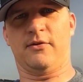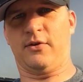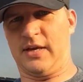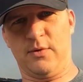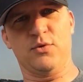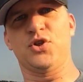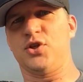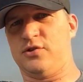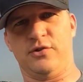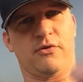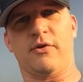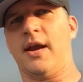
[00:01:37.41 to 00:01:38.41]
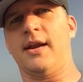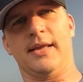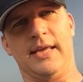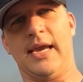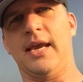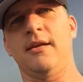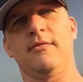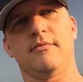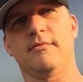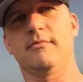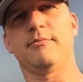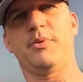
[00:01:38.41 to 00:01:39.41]
So he was just trying to gain
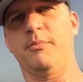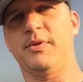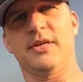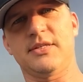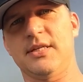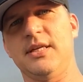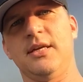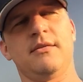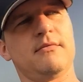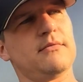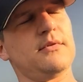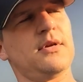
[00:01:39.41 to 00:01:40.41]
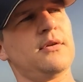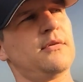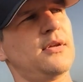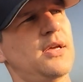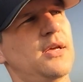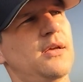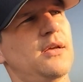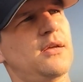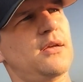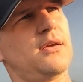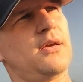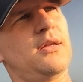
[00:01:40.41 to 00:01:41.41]
publicity
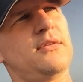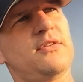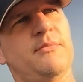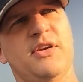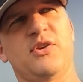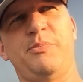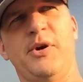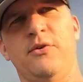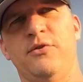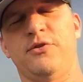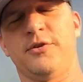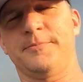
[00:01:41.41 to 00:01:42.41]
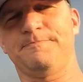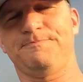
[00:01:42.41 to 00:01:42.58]
and some exposure.